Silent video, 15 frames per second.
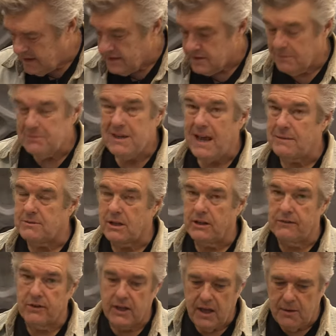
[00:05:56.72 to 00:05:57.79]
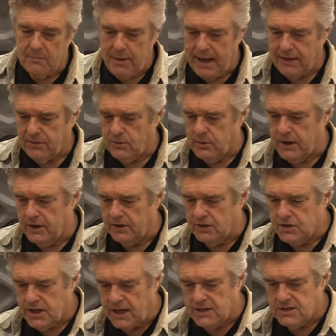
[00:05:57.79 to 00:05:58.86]
Sometimes I'll even come back through here and
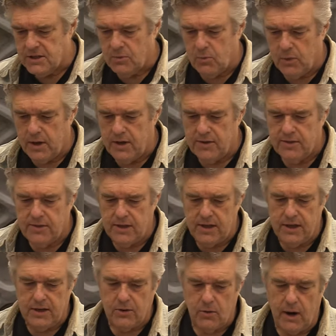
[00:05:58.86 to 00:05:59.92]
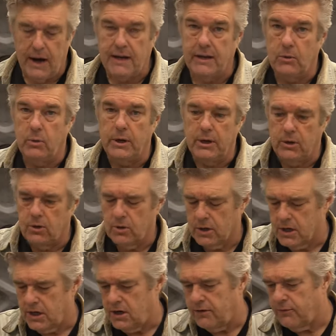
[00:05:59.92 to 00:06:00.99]
chase it with the grinding wheel or
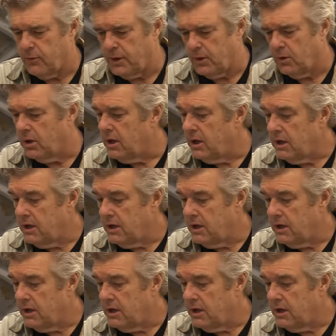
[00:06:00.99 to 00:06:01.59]
cutoff wheel